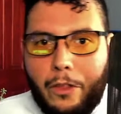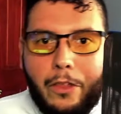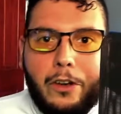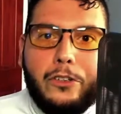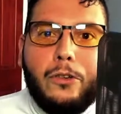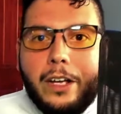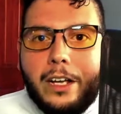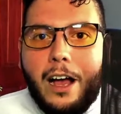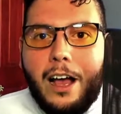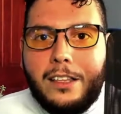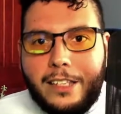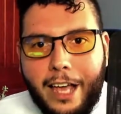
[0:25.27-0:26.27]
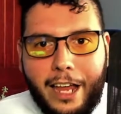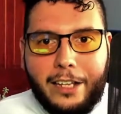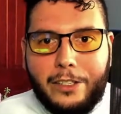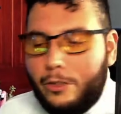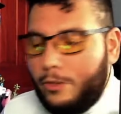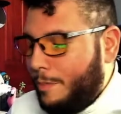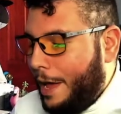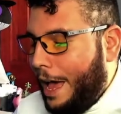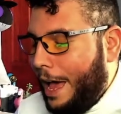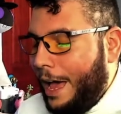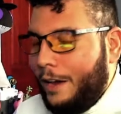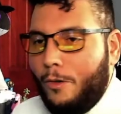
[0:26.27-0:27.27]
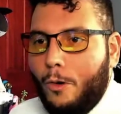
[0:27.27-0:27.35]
on their Joy-Cons getting too bad,